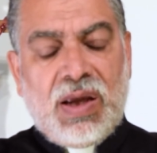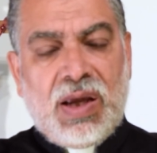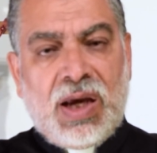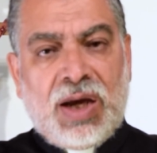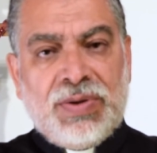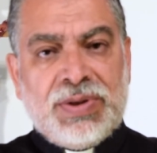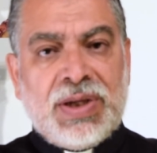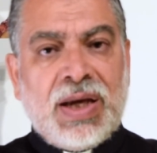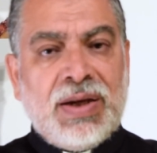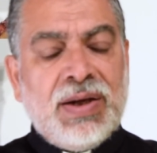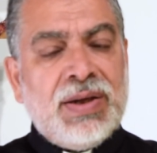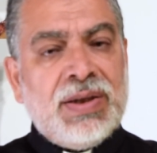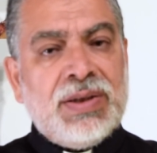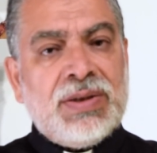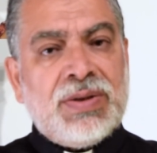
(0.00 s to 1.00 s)
How sad it
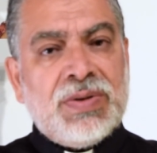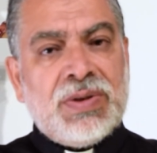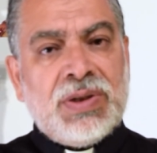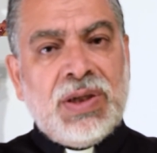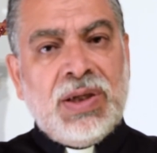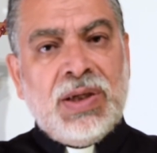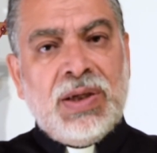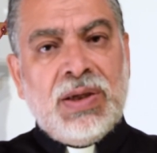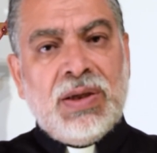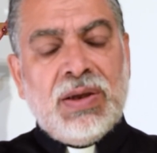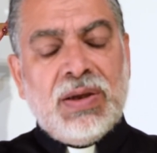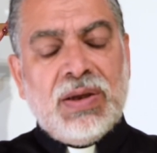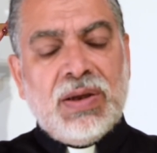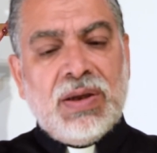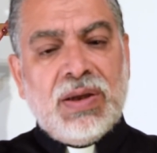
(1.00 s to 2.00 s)
is to see
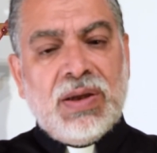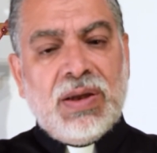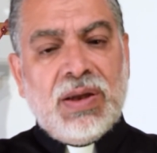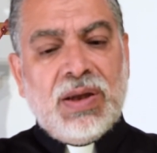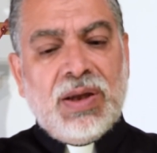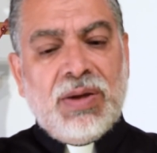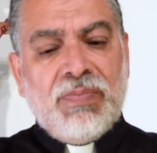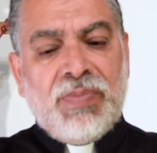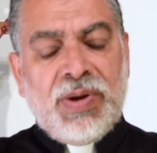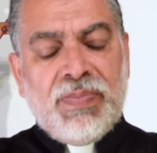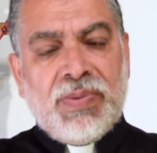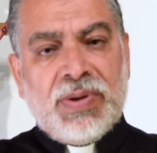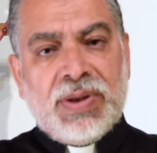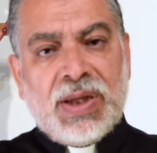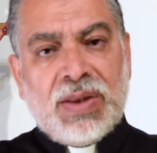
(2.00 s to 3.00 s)

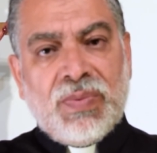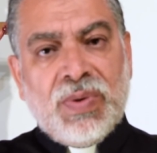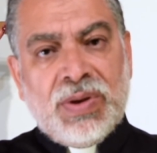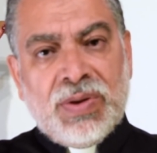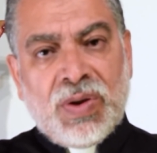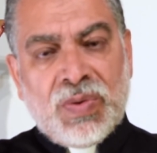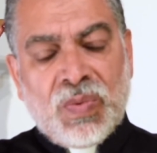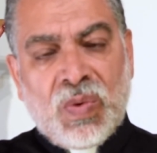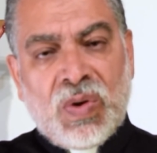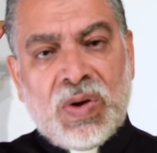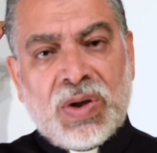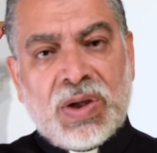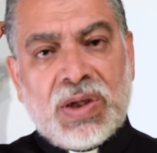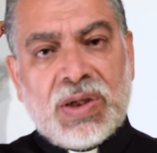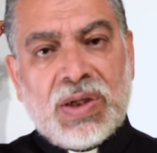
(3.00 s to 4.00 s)
people that will not
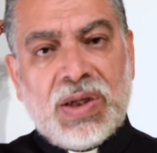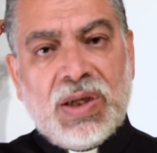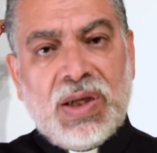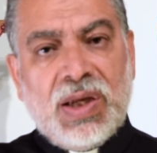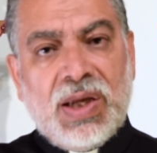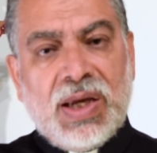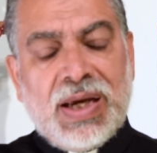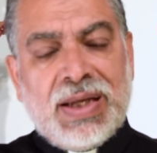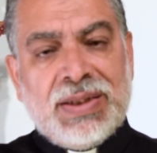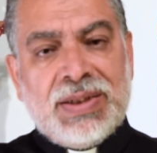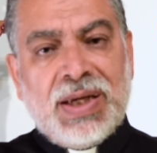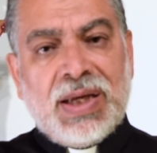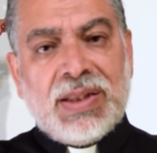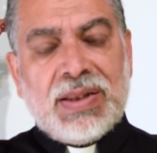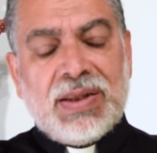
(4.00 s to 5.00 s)
work and
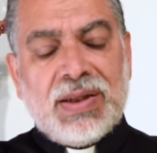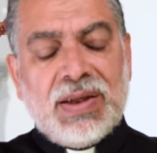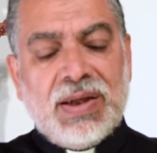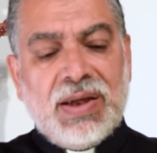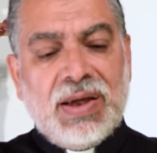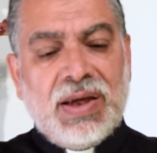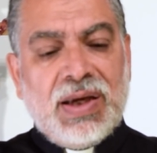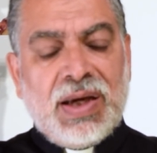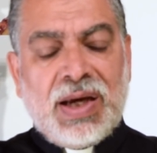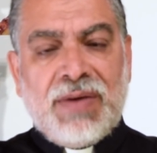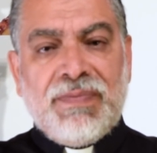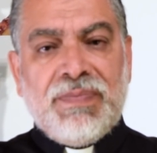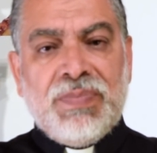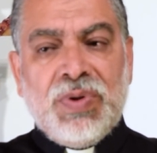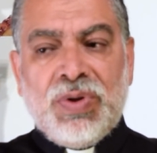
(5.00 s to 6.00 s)
yet
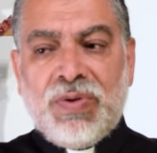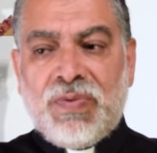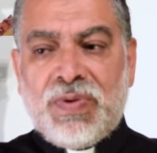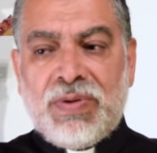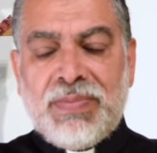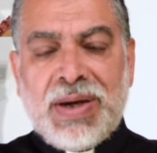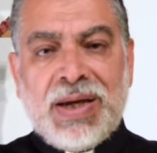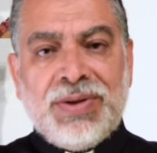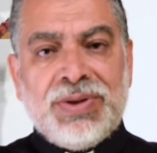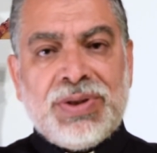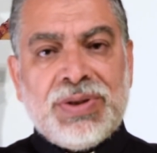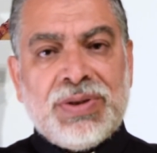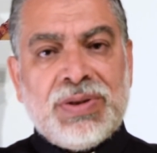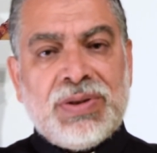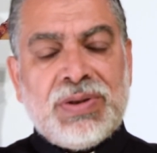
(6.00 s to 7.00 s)
have beautiful
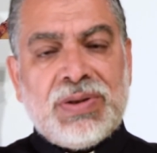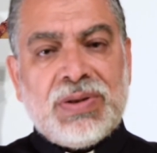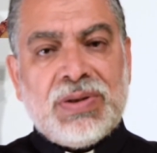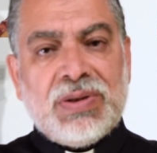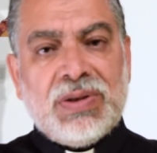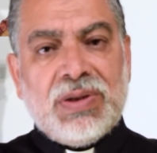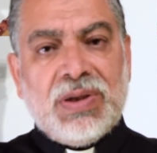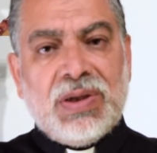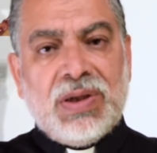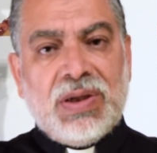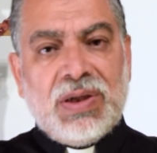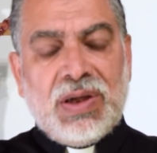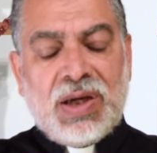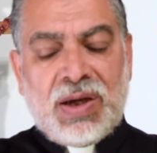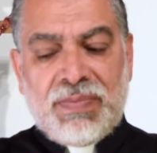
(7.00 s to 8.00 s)
mansions,
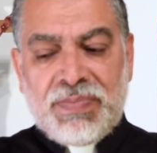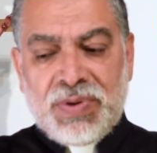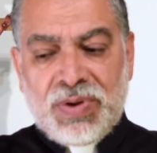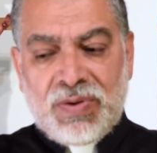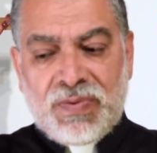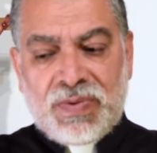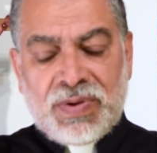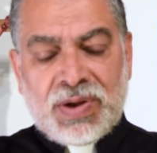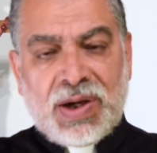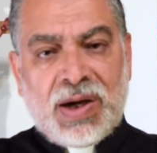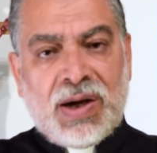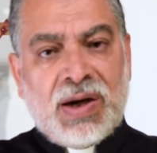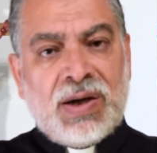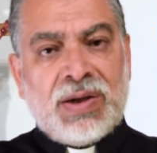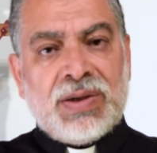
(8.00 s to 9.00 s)
have beautiful
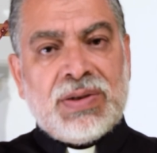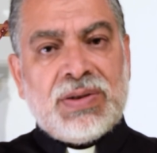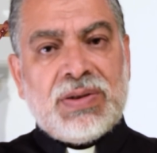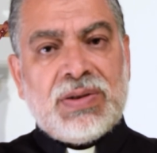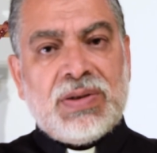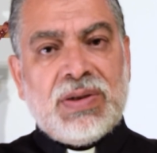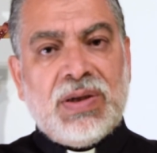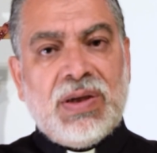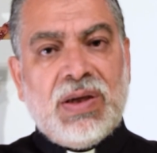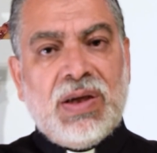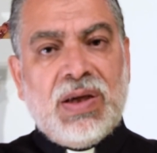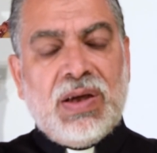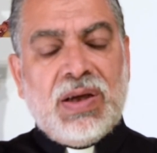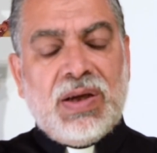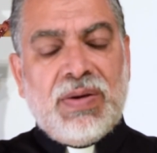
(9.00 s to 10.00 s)
cars,
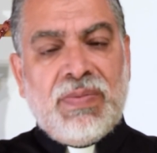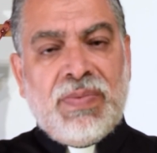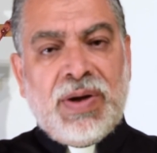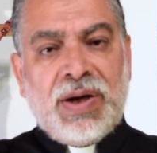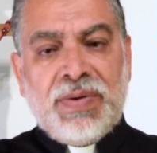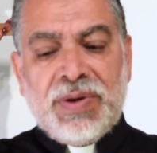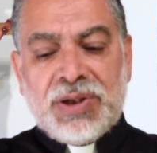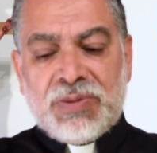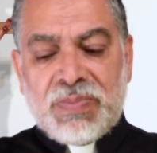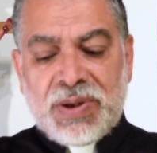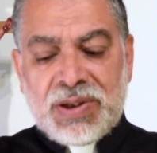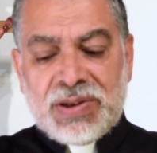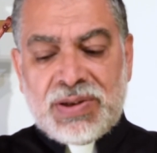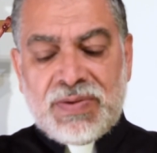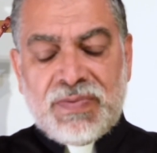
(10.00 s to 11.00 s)
very
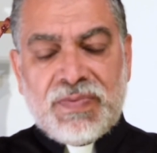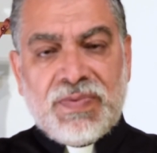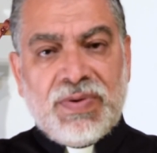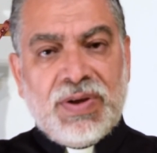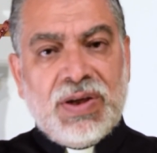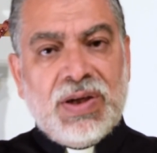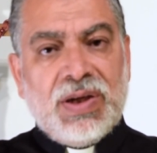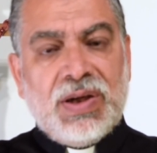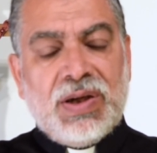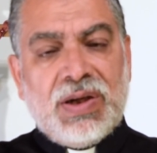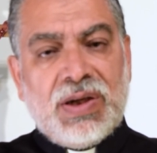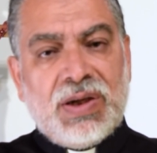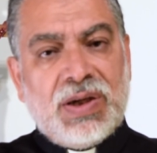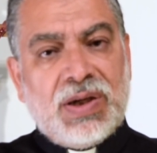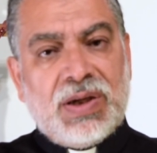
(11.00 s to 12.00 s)
expensive
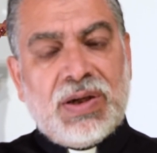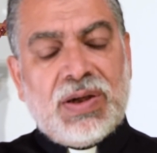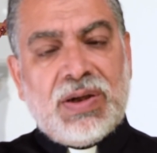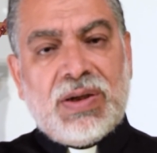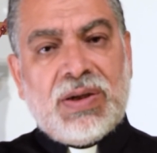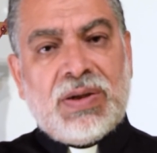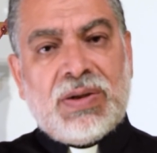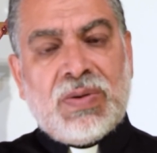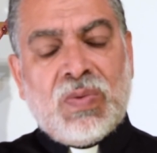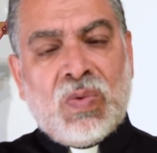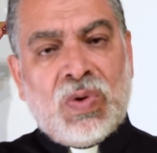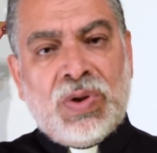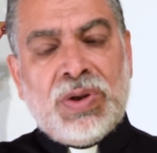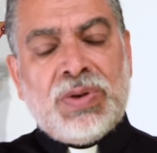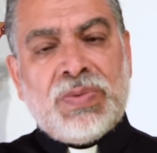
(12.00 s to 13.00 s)
uh,
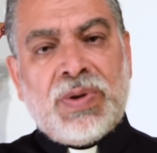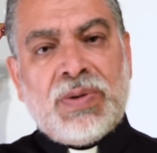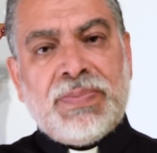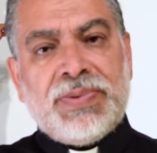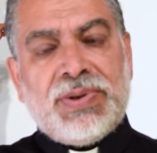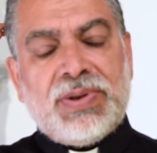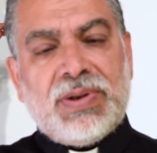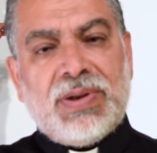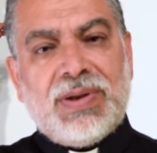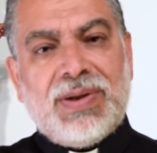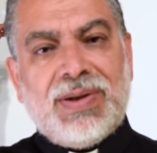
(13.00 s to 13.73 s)
wardrobes.